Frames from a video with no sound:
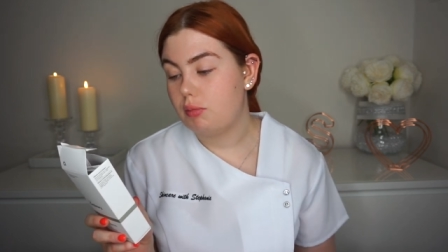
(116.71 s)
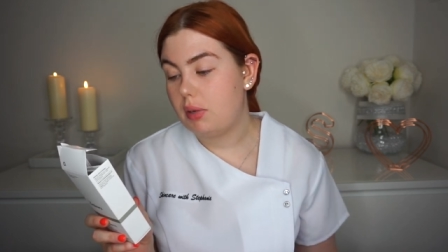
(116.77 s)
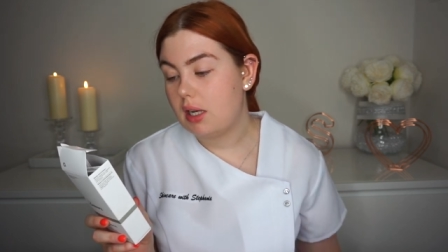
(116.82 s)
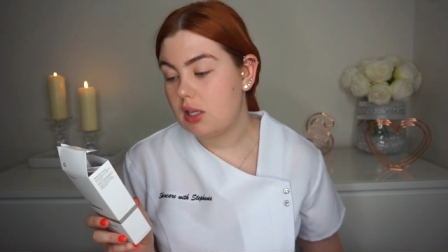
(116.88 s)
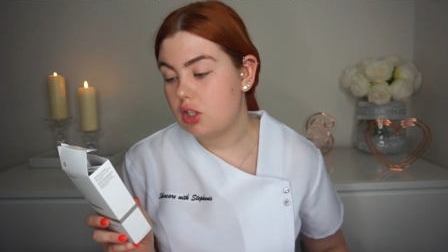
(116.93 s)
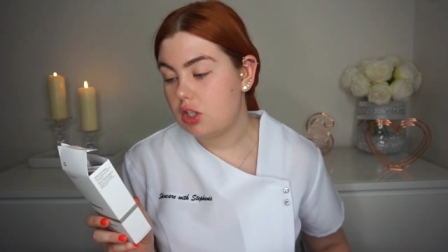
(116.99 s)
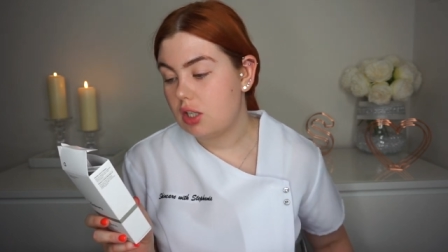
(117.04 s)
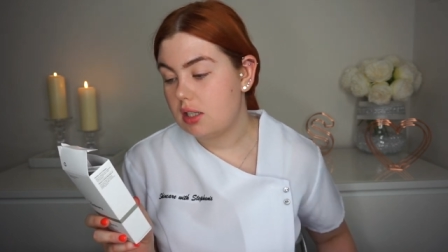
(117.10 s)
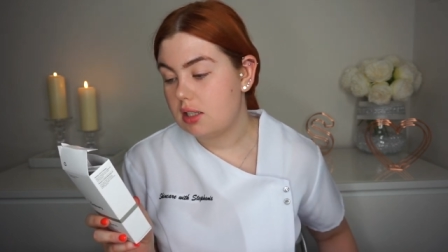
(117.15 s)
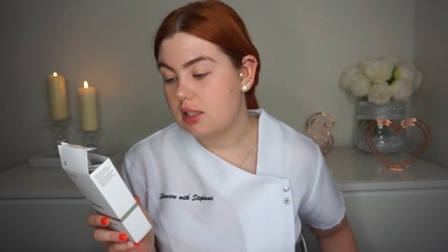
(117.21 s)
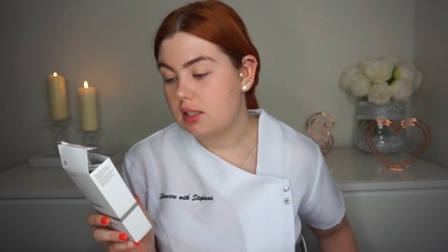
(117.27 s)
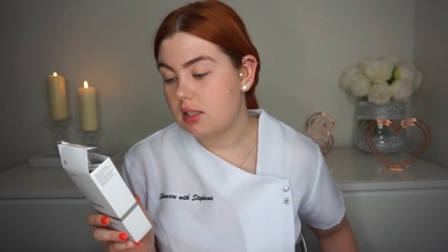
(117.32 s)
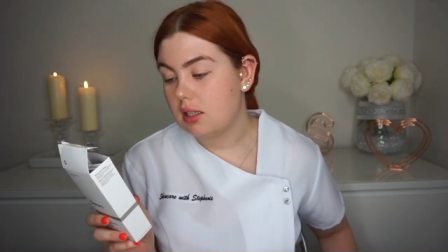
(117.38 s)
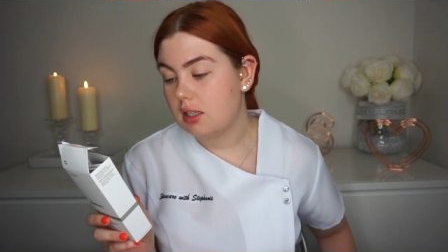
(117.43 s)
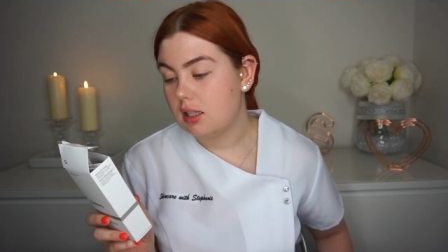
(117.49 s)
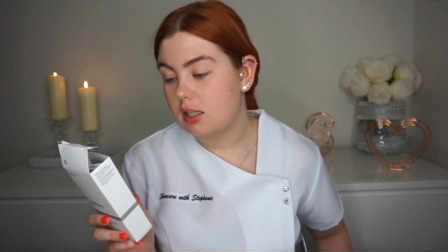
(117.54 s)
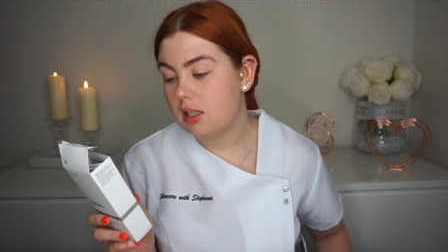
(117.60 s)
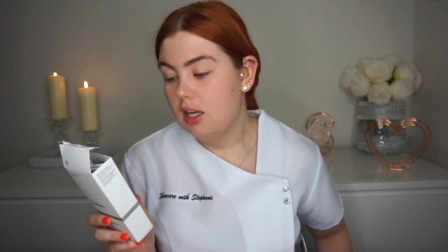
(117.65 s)
Patch
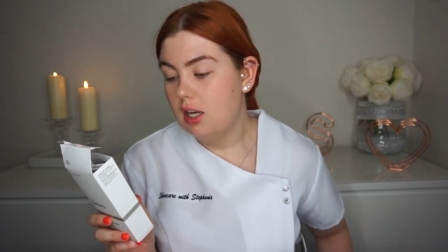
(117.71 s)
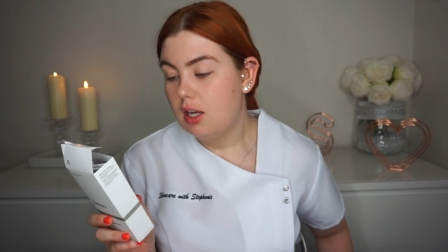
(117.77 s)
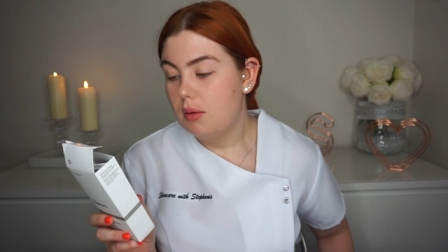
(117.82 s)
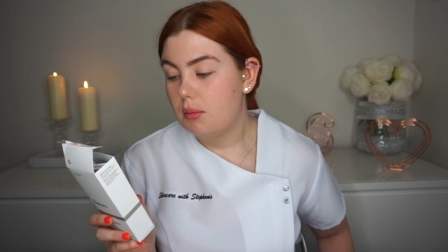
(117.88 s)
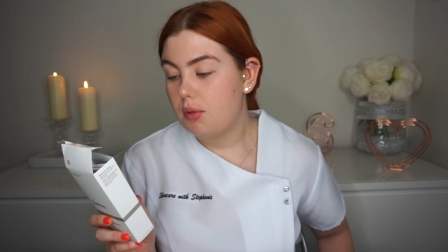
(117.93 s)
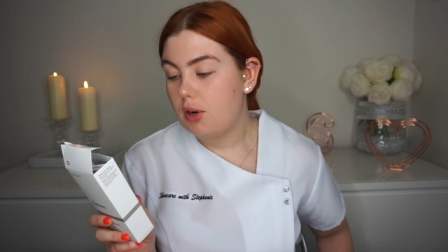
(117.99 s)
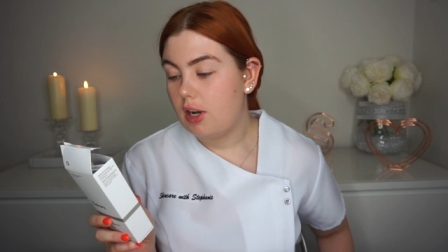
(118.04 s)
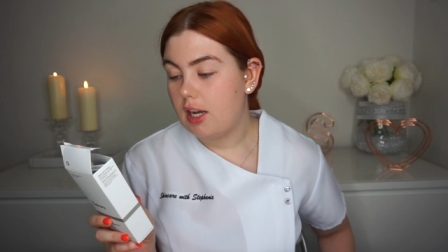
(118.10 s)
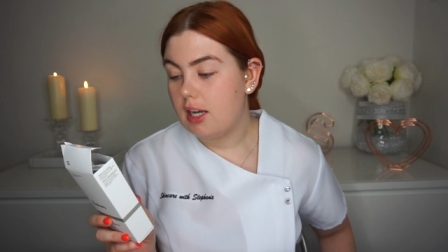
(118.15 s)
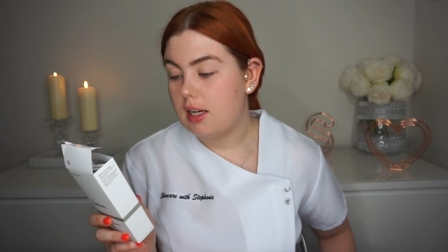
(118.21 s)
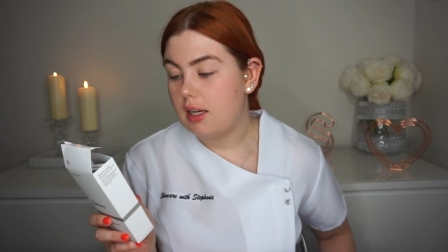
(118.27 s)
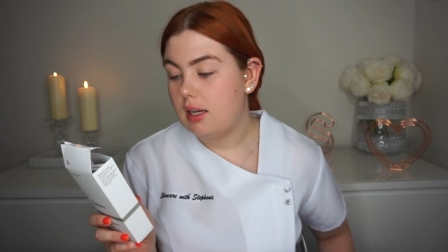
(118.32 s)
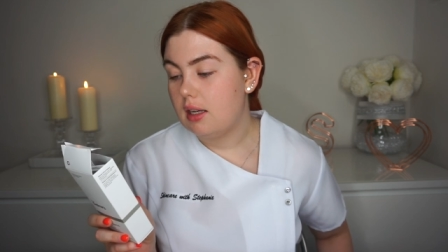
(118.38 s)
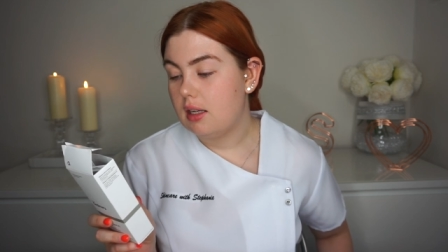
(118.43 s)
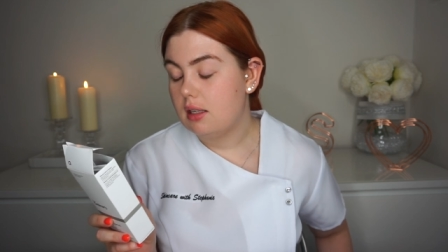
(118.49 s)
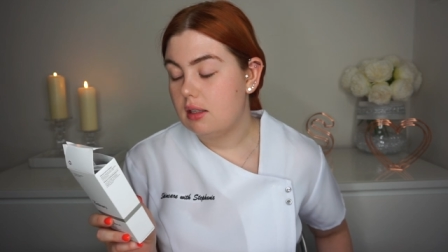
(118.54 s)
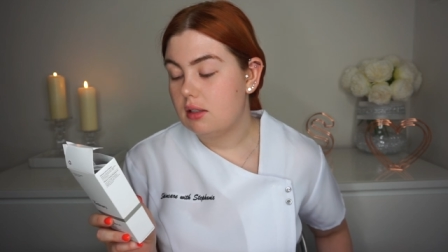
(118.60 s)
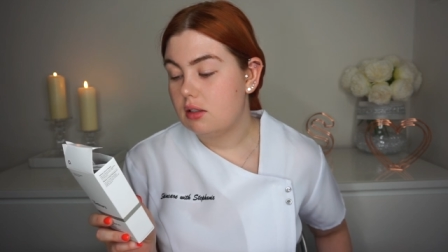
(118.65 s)
testing prior